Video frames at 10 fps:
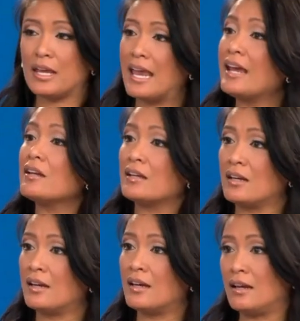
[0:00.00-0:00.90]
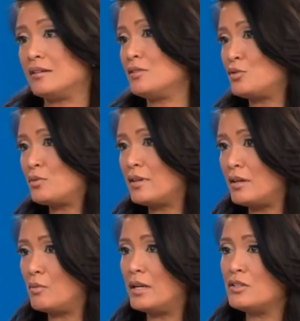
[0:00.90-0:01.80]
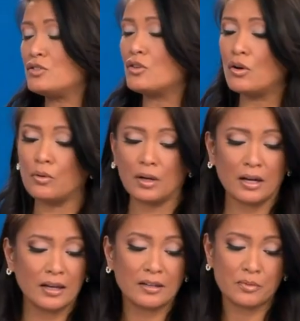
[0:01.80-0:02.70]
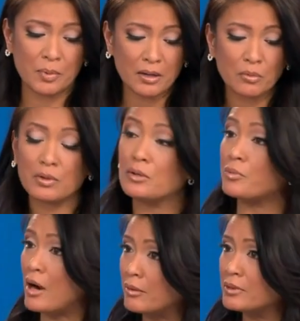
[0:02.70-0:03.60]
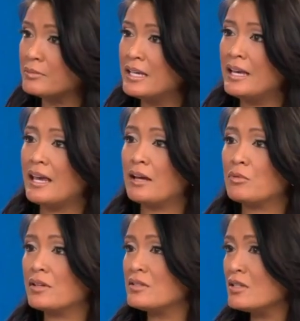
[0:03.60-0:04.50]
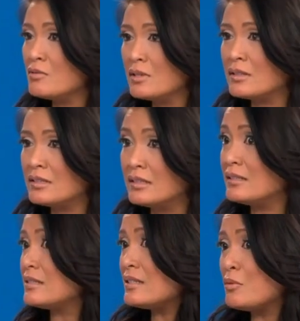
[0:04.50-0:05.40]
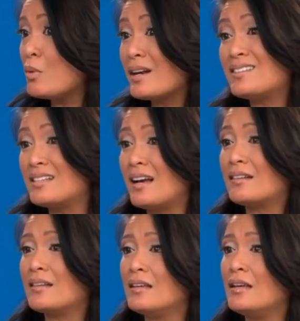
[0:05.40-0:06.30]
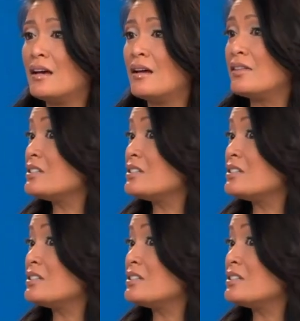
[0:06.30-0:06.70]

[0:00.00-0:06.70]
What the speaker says: can't get in touch with anyone. So it's been a real problem, and we're continuing to dig to see what exactly the